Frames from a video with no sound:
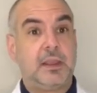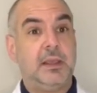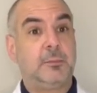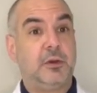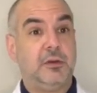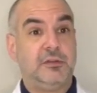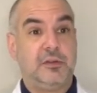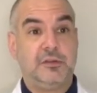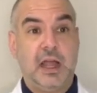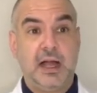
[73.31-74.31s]
It
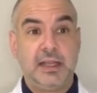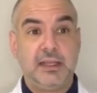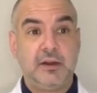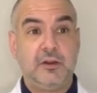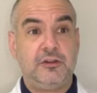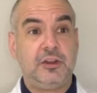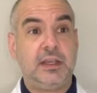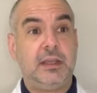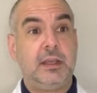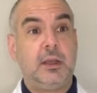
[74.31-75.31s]
produces
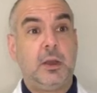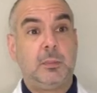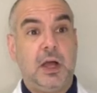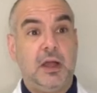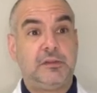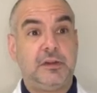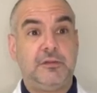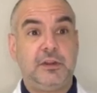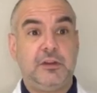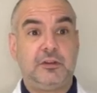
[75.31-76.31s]
high-energy,
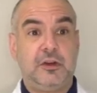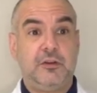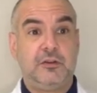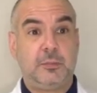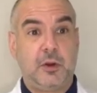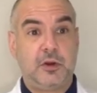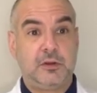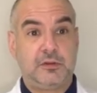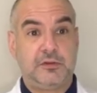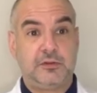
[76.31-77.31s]
positively charged
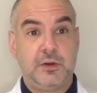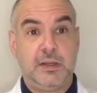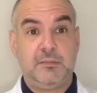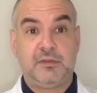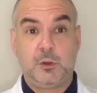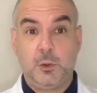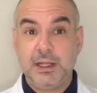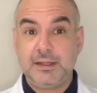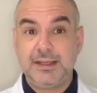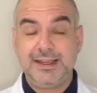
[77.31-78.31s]
particle streams
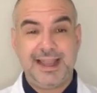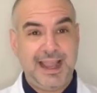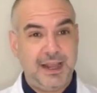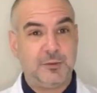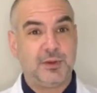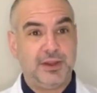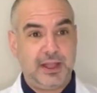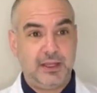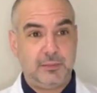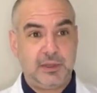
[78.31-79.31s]
quickly and
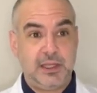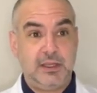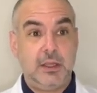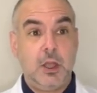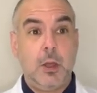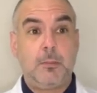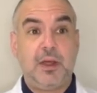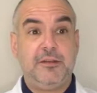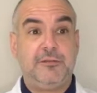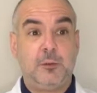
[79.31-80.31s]
reliably
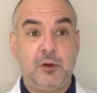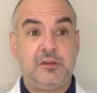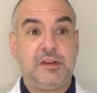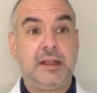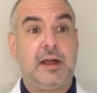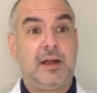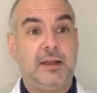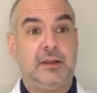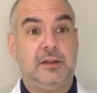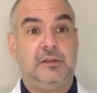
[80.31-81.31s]
by forcing
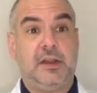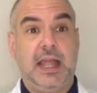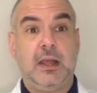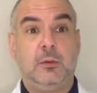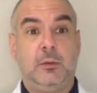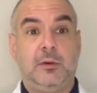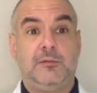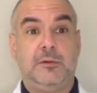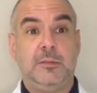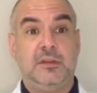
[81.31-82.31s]
ions outward
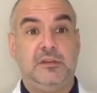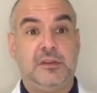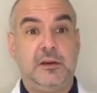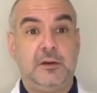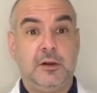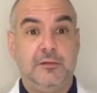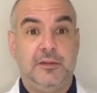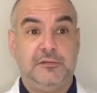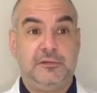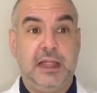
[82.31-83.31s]
from the center of
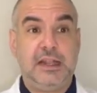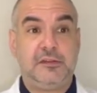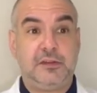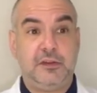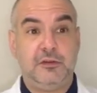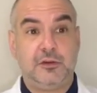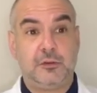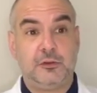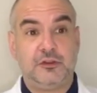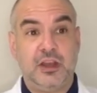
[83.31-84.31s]
the flat
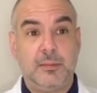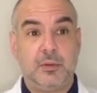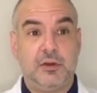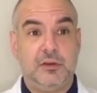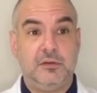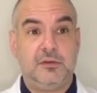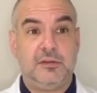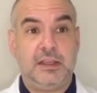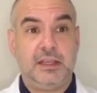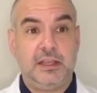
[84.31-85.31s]
cylindrical chamber you
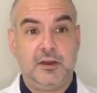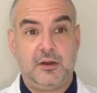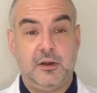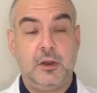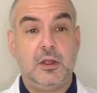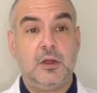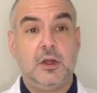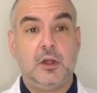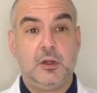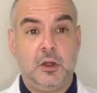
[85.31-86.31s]
see here
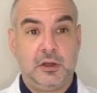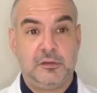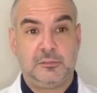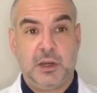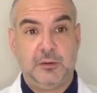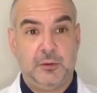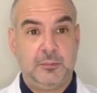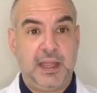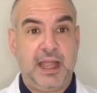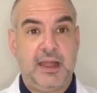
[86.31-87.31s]
along a spiral
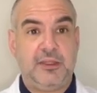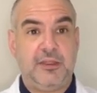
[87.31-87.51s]
path.